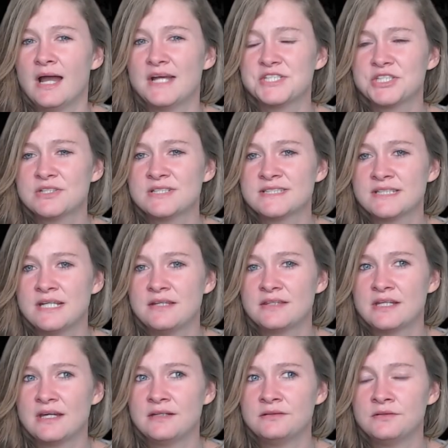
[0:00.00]
As you can see,
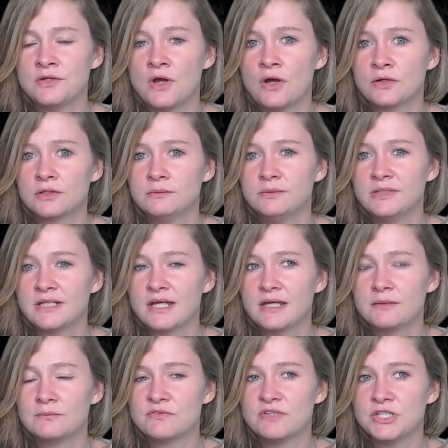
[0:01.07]
they're not
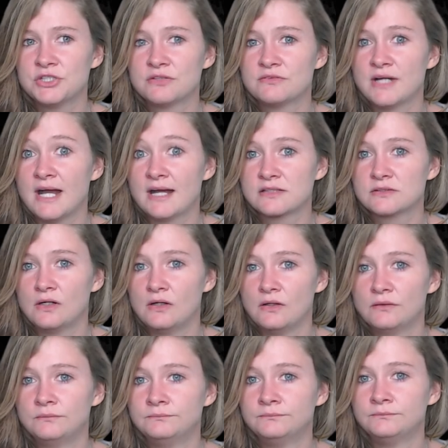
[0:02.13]
communicating with each other at
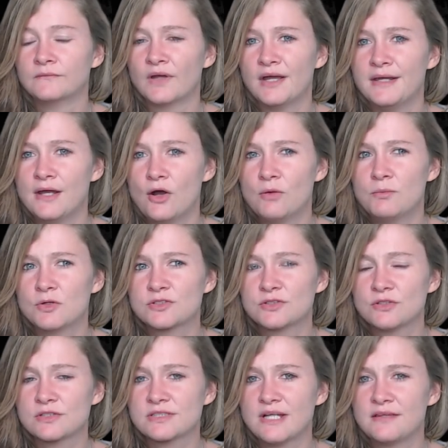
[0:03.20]
all, and it almost
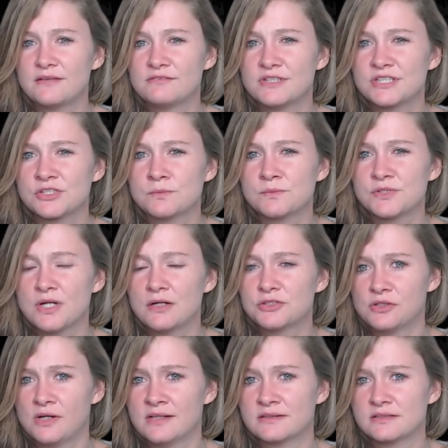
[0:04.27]
looks like they're in some sort of
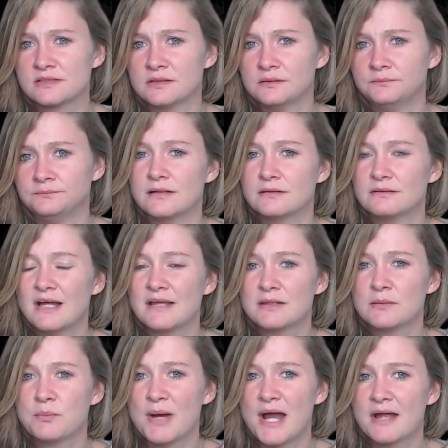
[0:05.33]
trance, like
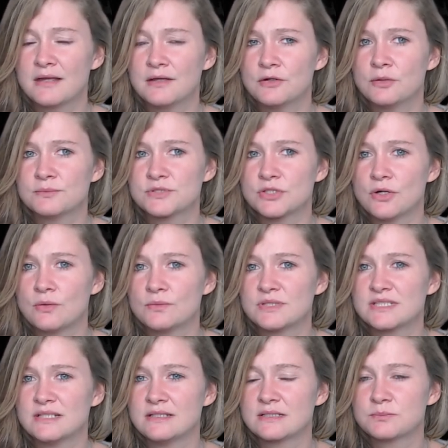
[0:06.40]
they're packing up to go and
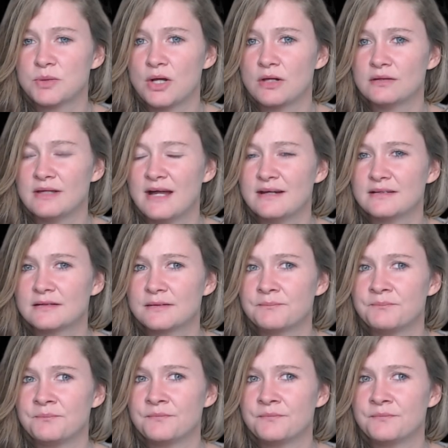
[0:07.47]
see this plot of land,